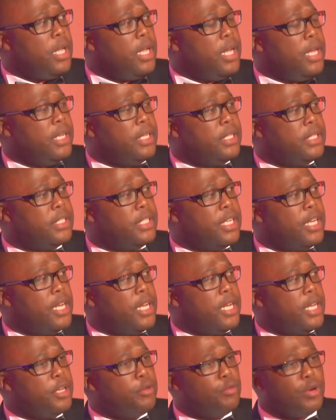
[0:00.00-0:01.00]
and
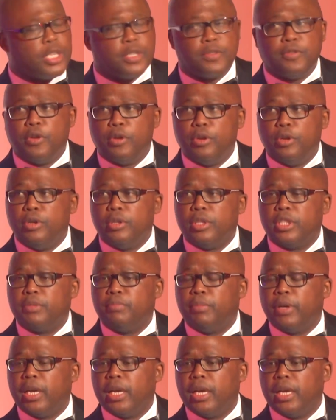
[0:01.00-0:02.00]
he was
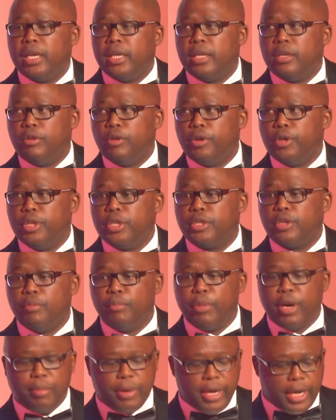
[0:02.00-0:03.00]
followed by
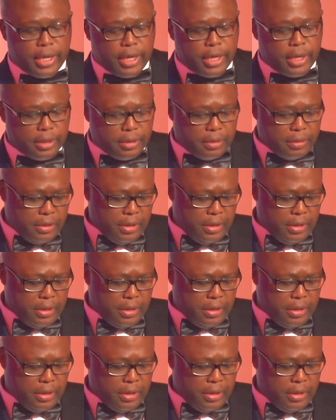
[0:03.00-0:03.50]
Loyiso Mbabane,